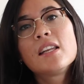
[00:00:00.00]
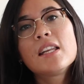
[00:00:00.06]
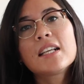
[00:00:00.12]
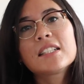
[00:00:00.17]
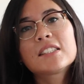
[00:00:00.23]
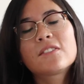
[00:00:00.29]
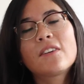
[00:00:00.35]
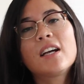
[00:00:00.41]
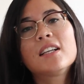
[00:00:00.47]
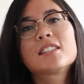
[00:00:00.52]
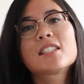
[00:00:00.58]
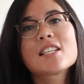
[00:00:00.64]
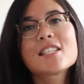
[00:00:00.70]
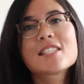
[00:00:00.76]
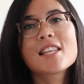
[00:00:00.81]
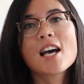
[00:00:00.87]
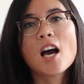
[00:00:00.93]
Next
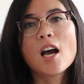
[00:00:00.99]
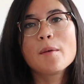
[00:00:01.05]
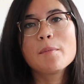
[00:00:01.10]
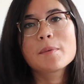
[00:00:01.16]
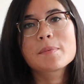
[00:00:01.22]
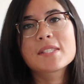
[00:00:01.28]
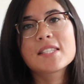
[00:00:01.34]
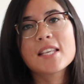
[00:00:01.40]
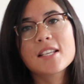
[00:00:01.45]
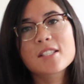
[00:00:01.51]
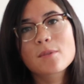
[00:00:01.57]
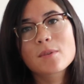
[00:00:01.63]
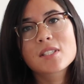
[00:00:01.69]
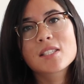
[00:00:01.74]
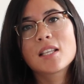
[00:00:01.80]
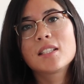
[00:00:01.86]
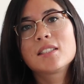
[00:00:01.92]
fact is that I'm
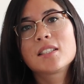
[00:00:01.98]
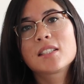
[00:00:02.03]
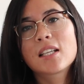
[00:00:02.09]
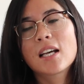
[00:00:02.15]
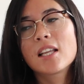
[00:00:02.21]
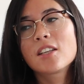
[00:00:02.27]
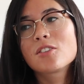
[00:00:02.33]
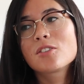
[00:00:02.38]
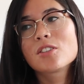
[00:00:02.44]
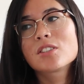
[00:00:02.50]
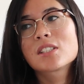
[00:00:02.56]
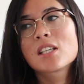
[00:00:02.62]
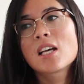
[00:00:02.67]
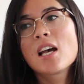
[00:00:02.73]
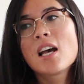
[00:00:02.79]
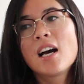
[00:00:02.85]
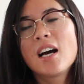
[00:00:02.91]
obsessed with scented
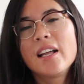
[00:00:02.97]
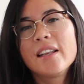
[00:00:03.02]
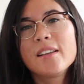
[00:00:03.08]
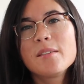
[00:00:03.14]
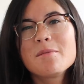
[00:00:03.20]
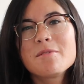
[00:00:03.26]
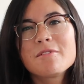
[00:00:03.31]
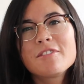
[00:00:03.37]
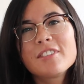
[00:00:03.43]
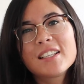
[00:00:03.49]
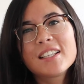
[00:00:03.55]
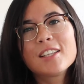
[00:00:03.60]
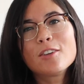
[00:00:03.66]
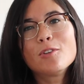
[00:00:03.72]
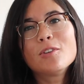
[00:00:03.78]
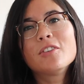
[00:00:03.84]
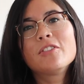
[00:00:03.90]
candles and I'm
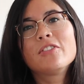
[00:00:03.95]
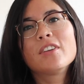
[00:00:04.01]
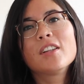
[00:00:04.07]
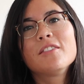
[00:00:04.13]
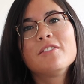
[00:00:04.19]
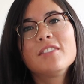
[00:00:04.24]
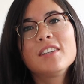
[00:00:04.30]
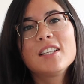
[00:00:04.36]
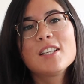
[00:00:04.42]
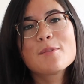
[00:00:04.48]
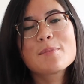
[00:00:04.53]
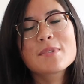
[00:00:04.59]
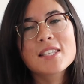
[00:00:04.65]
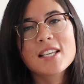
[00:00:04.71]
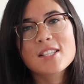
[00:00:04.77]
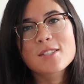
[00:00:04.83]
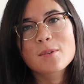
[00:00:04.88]
really awful. I'm really
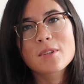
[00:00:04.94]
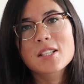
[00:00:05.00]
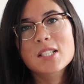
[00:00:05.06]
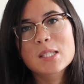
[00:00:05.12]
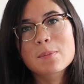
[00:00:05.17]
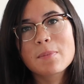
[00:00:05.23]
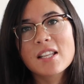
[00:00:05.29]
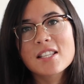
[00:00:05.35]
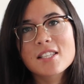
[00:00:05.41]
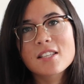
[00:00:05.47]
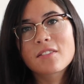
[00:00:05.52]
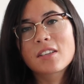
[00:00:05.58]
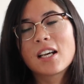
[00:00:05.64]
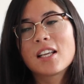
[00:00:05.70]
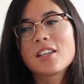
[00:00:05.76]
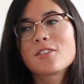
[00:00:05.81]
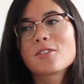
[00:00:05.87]
obsessed with
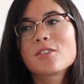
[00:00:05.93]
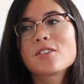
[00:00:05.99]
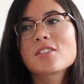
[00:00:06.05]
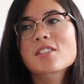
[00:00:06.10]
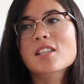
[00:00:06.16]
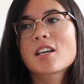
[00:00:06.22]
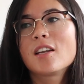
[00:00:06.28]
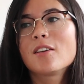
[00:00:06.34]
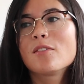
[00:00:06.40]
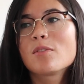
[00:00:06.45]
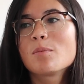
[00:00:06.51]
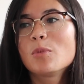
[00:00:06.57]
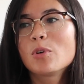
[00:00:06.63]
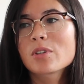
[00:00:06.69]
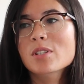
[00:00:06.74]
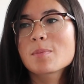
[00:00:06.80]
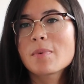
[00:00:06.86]
expensive candles, kind of
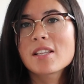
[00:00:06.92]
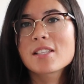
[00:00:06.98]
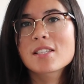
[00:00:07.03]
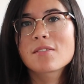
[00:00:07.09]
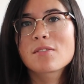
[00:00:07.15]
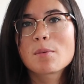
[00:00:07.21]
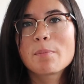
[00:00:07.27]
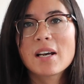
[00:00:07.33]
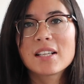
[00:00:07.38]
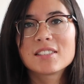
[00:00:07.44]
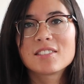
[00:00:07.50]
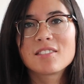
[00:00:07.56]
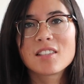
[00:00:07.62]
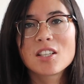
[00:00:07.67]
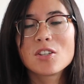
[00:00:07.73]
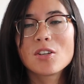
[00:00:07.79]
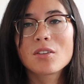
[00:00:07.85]
more expensive the
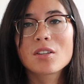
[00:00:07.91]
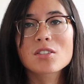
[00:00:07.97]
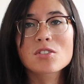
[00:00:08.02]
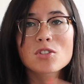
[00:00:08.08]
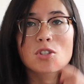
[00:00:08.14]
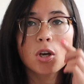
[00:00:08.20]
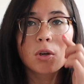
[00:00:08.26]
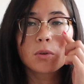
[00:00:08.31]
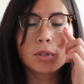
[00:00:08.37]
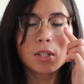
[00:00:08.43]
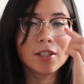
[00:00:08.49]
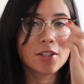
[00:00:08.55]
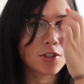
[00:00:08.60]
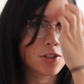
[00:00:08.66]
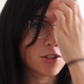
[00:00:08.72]
better, and I know that's totally